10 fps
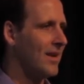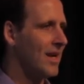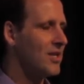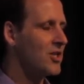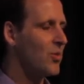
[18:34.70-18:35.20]

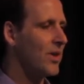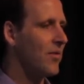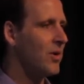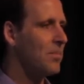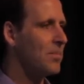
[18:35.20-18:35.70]
And just with
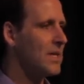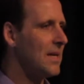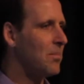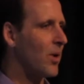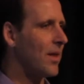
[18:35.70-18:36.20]
every
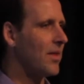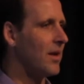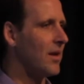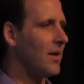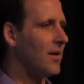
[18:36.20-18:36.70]
deep breath
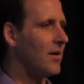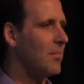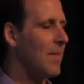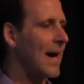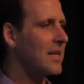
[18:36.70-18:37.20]
in,
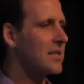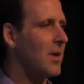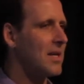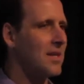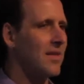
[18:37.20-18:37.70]

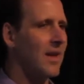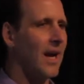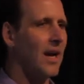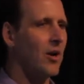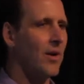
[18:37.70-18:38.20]
maximizing
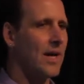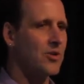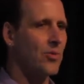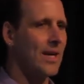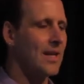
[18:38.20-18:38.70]
the air
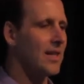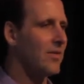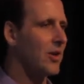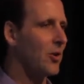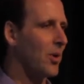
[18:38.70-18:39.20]
entering and
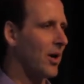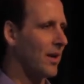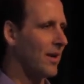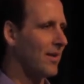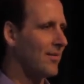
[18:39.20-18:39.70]
leaving your body.